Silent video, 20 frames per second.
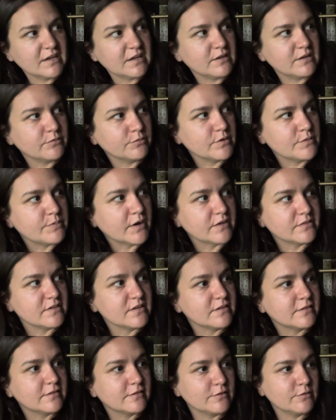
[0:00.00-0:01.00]
need to repot
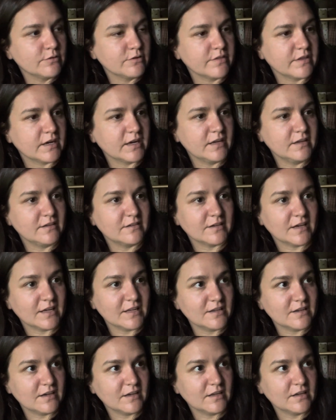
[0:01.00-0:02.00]
these sooner than I
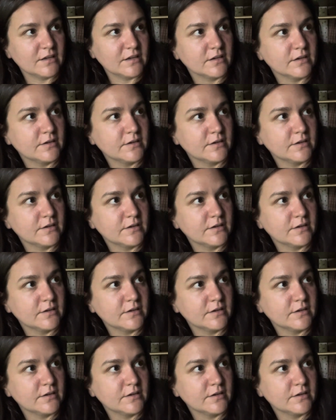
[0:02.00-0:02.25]
intended